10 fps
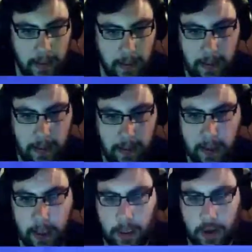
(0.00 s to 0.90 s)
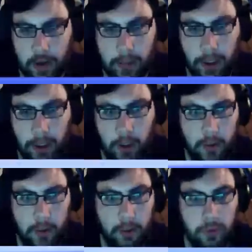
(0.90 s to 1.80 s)
This thing can also be
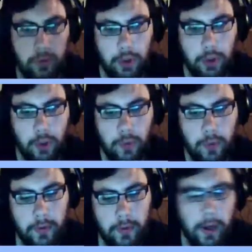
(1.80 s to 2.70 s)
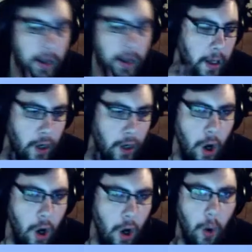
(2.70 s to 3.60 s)
use
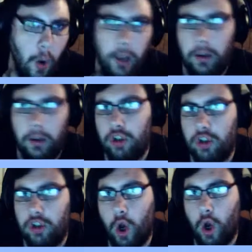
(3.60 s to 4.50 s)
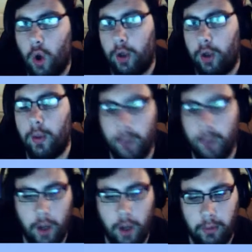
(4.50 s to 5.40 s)
coal and charcoal and other
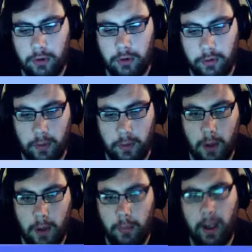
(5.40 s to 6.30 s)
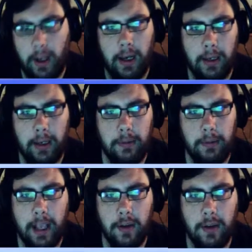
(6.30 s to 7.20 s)
burnable stuff as well, but it
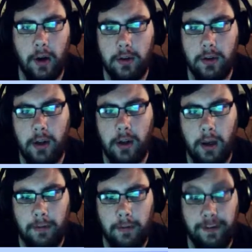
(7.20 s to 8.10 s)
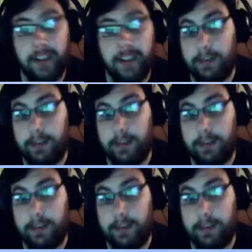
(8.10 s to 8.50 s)
gets hotter faster